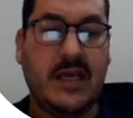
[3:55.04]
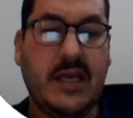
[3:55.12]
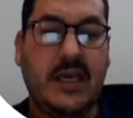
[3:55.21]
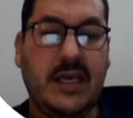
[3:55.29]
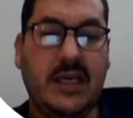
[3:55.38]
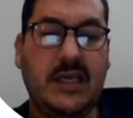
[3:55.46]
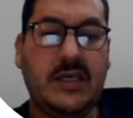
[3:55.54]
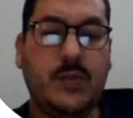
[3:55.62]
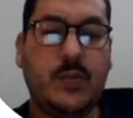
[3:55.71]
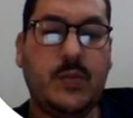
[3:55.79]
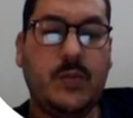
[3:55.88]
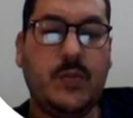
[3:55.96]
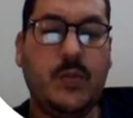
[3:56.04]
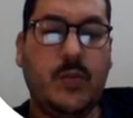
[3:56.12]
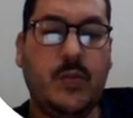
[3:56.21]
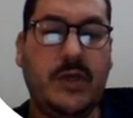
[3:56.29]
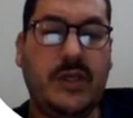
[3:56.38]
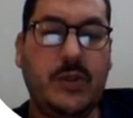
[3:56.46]
Here
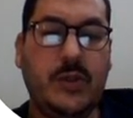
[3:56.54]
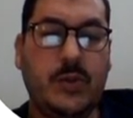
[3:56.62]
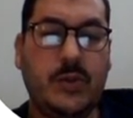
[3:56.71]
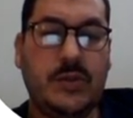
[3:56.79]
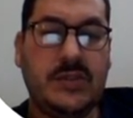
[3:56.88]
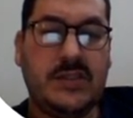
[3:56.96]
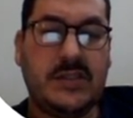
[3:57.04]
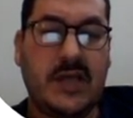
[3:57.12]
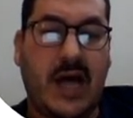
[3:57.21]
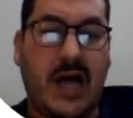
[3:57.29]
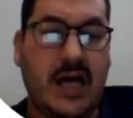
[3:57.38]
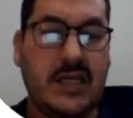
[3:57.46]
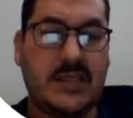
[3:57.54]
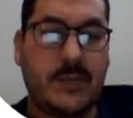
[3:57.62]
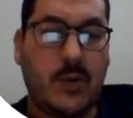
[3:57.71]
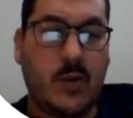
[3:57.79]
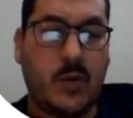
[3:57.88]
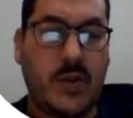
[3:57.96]
we use I
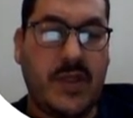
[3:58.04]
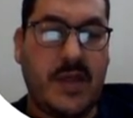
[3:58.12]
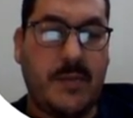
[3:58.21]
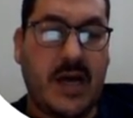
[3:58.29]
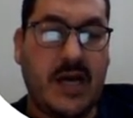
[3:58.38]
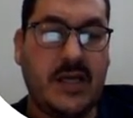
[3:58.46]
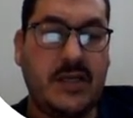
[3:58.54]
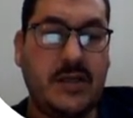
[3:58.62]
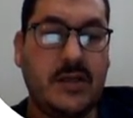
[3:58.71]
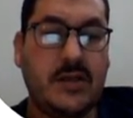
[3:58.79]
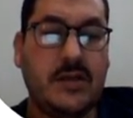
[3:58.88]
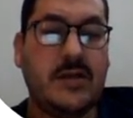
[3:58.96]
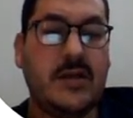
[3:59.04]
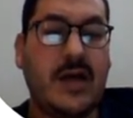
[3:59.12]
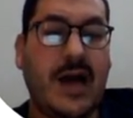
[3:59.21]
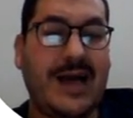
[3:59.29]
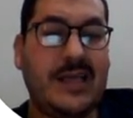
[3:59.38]
spoke with the man, I